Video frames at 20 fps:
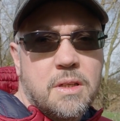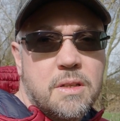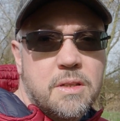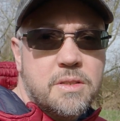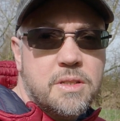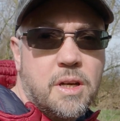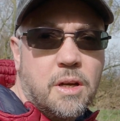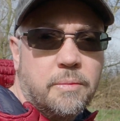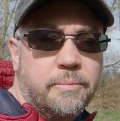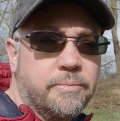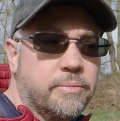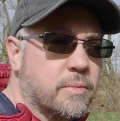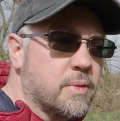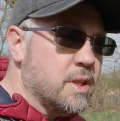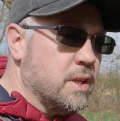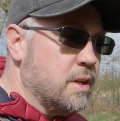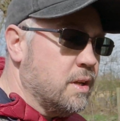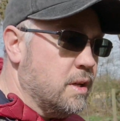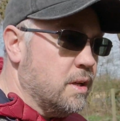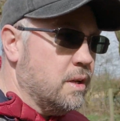So
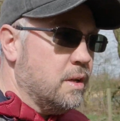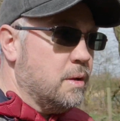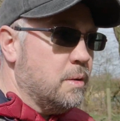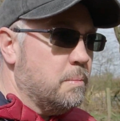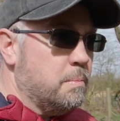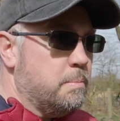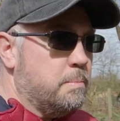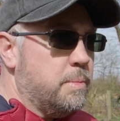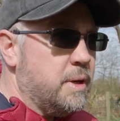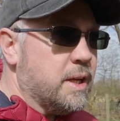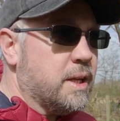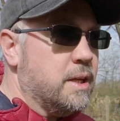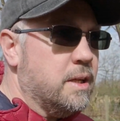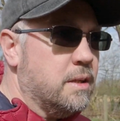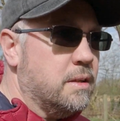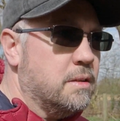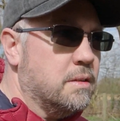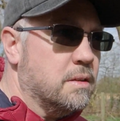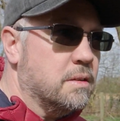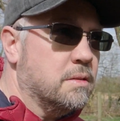back
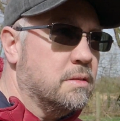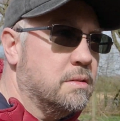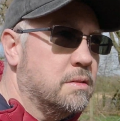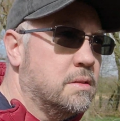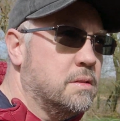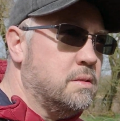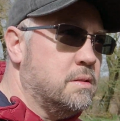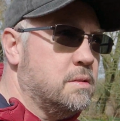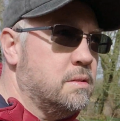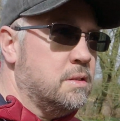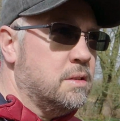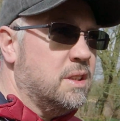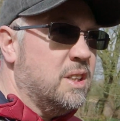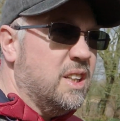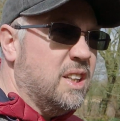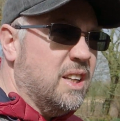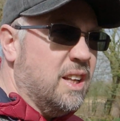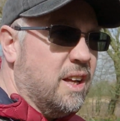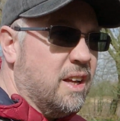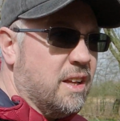in,
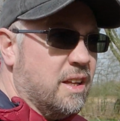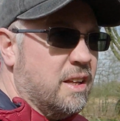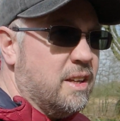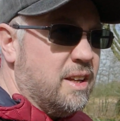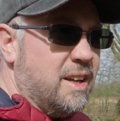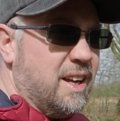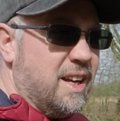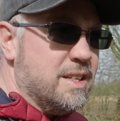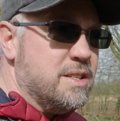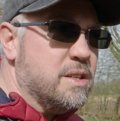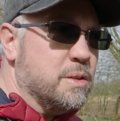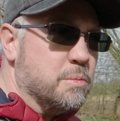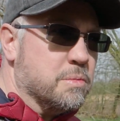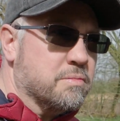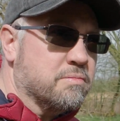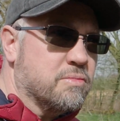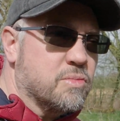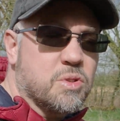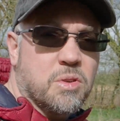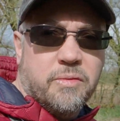actually it
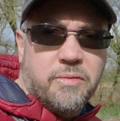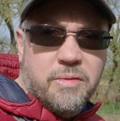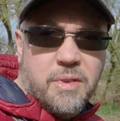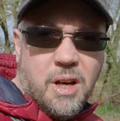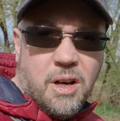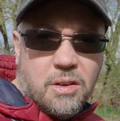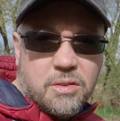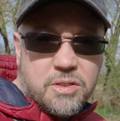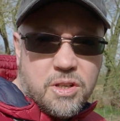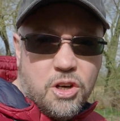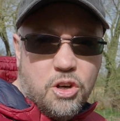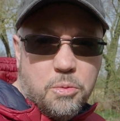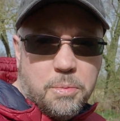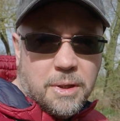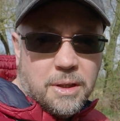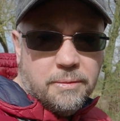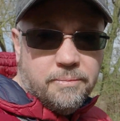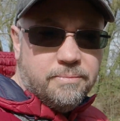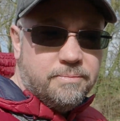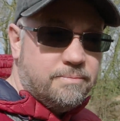was sort of
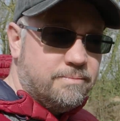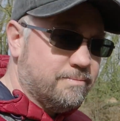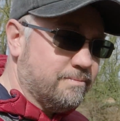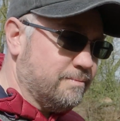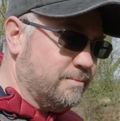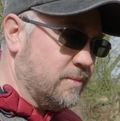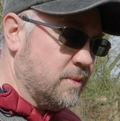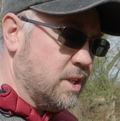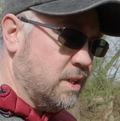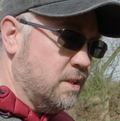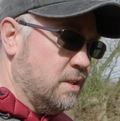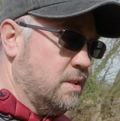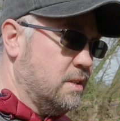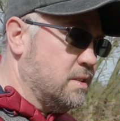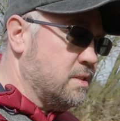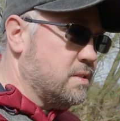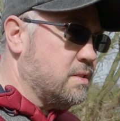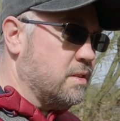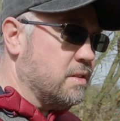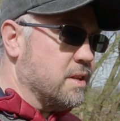October
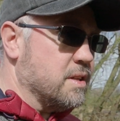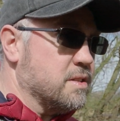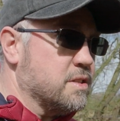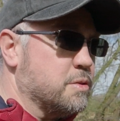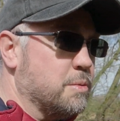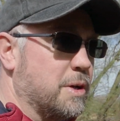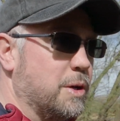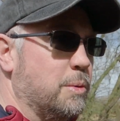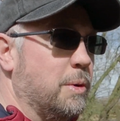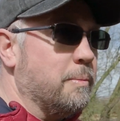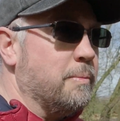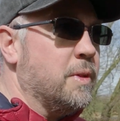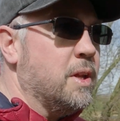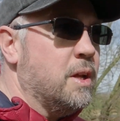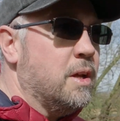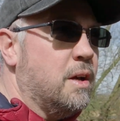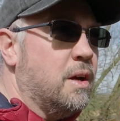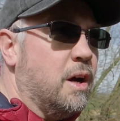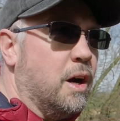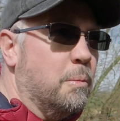2021,
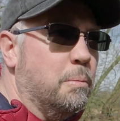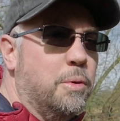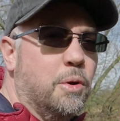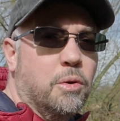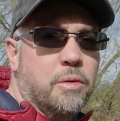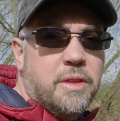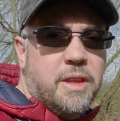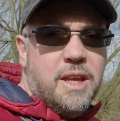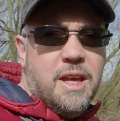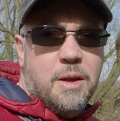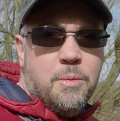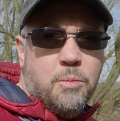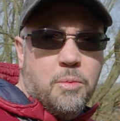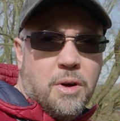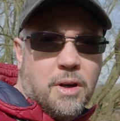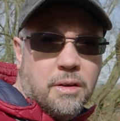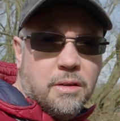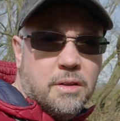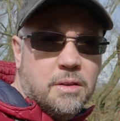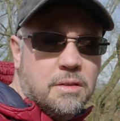I bought the
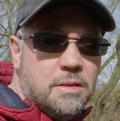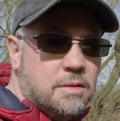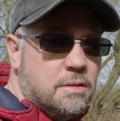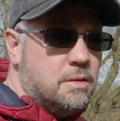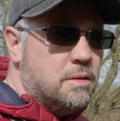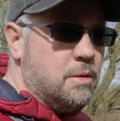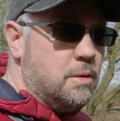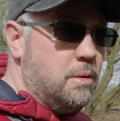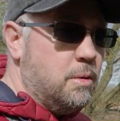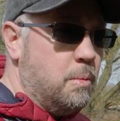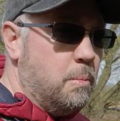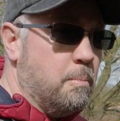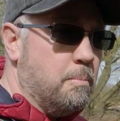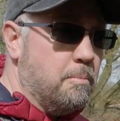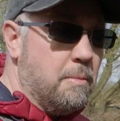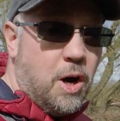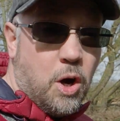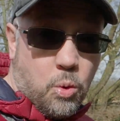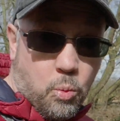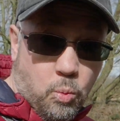OM-1
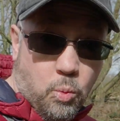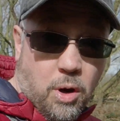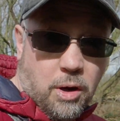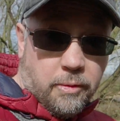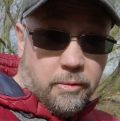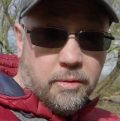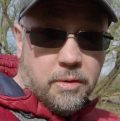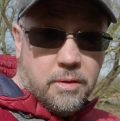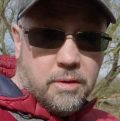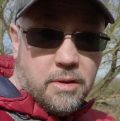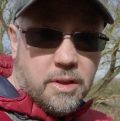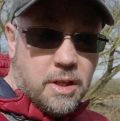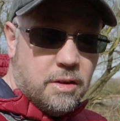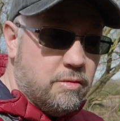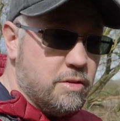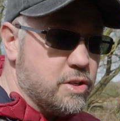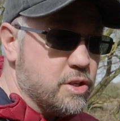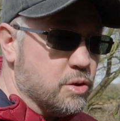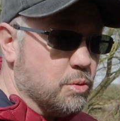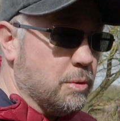Mark I, the
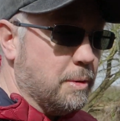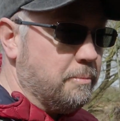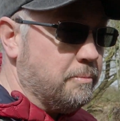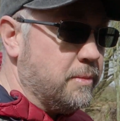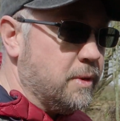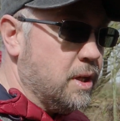original one,